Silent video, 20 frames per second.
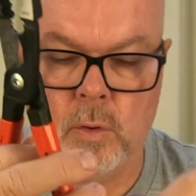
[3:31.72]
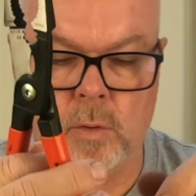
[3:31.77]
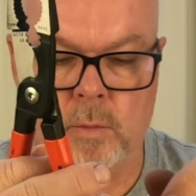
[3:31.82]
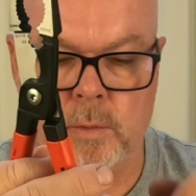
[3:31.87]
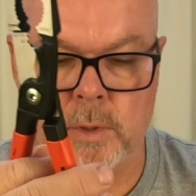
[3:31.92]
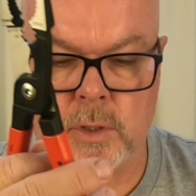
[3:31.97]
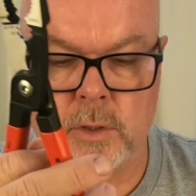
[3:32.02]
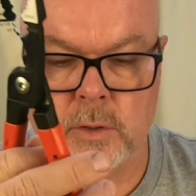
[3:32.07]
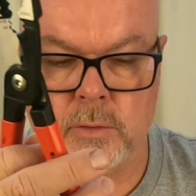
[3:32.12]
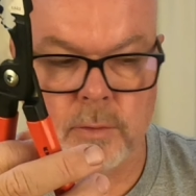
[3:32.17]

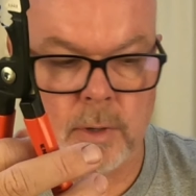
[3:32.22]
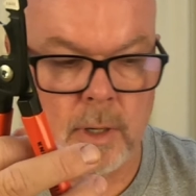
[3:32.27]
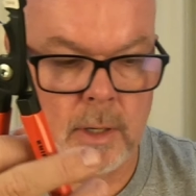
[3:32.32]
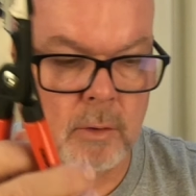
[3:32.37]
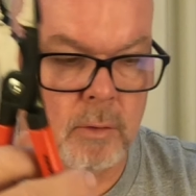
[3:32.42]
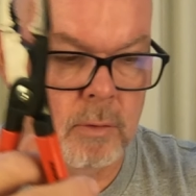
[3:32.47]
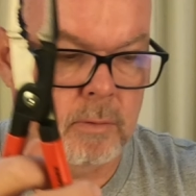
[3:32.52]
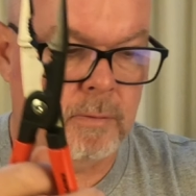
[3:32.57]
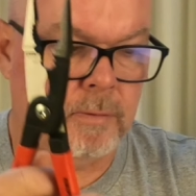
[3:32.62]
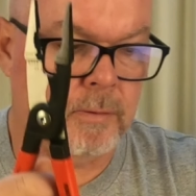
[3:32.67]
which is really
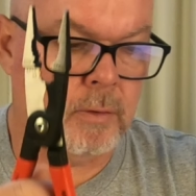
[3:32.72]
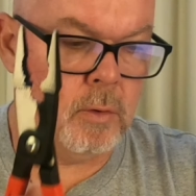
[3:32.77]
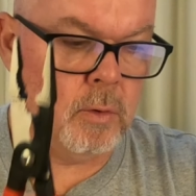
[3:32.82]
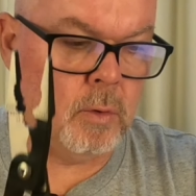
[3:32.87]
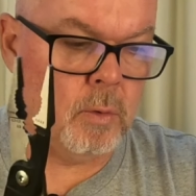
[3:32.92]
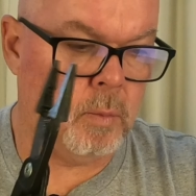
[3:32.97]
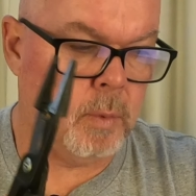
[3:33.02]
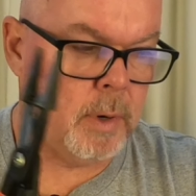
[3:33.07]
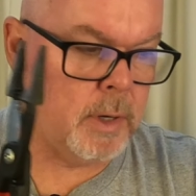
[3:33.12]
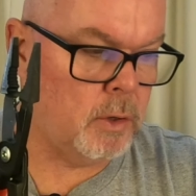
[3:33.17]
good
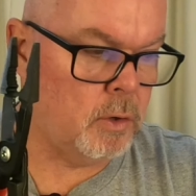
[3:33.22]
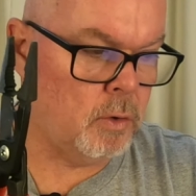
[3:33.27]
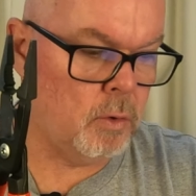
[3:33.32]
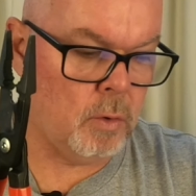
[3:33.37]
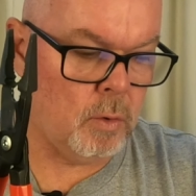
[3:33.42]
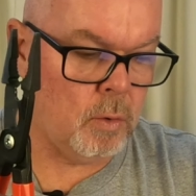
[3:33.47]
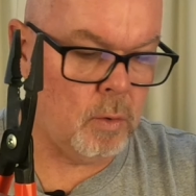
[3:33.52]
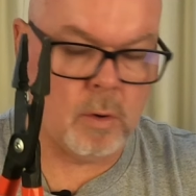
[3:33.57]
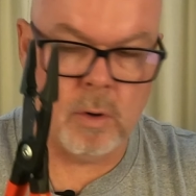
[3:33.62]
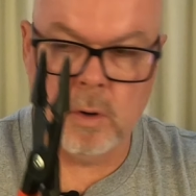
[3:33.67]
for when
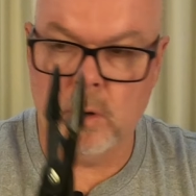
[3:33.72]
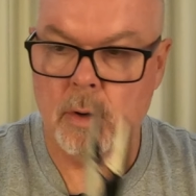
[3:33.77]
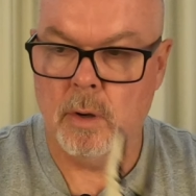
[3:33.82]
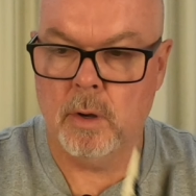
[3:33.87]
you're